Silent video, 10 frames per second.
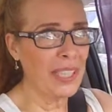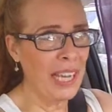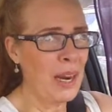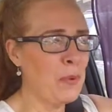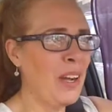
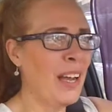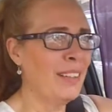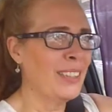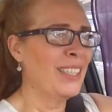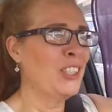I just
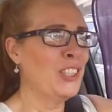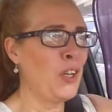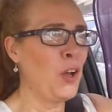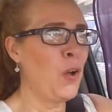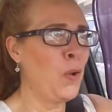wanted to
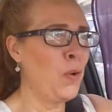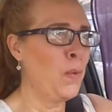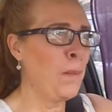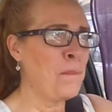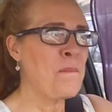see what the
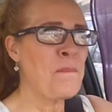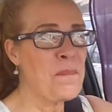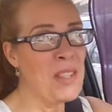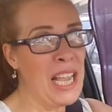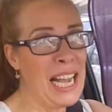quality
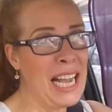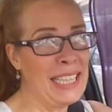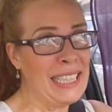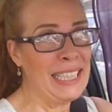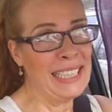was.
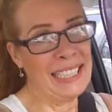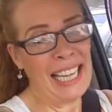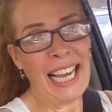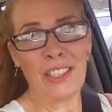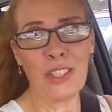
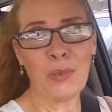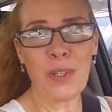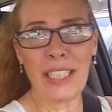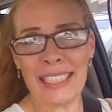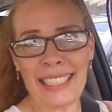
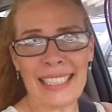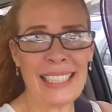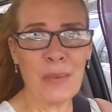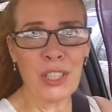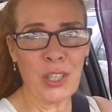I am
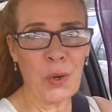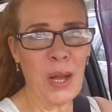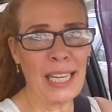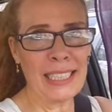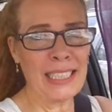about to head
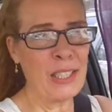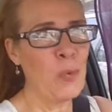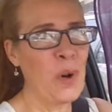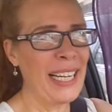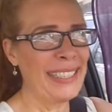home
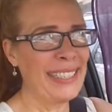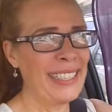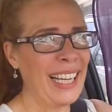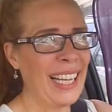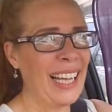and
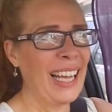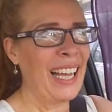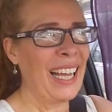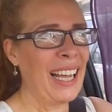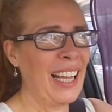we'll see how
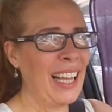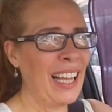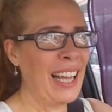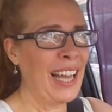this works.